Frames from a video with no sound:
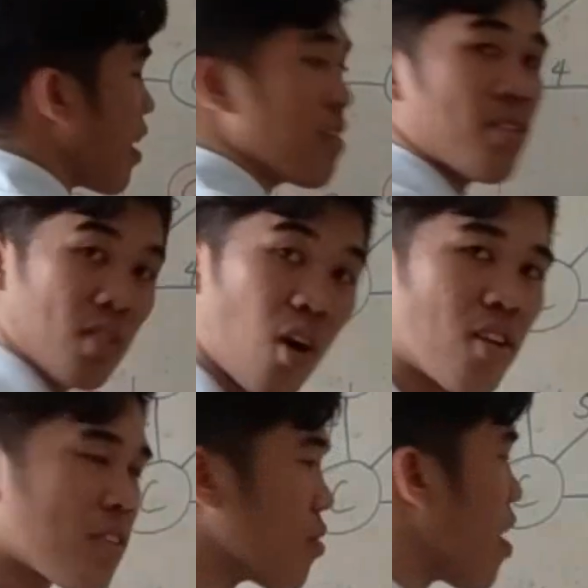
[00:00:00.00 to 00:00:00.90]
its
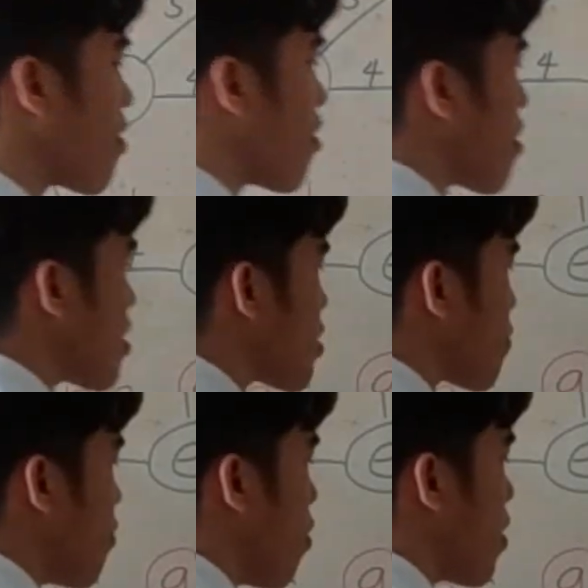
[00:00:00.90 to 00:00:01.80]
cost rather is
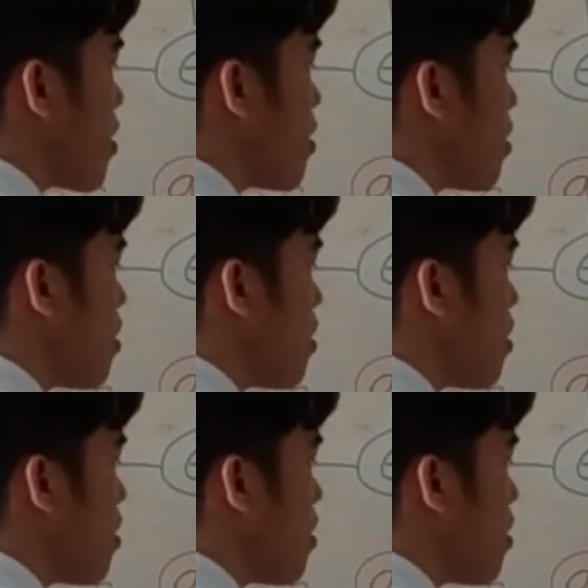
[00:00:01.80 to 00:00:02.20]
4.